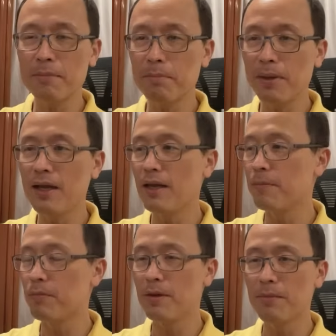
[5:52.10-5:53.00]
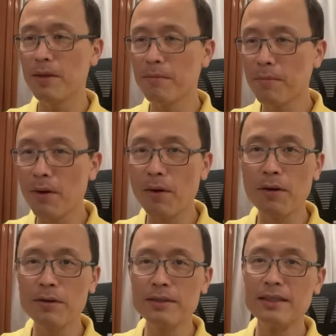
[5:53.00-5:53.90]
Pay, Premium
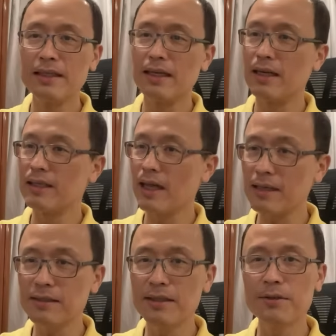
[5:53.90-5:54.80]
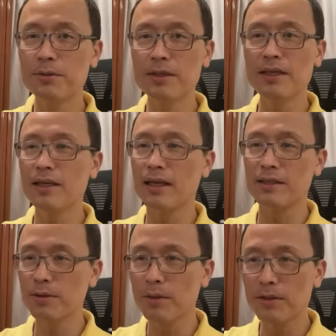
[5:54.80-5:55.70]
More, Nasty Cookie, and
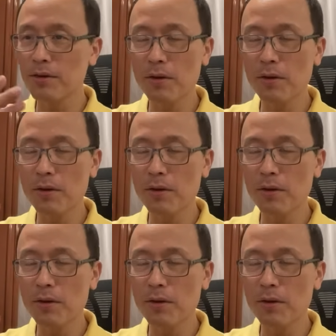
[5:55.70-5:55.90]
so on.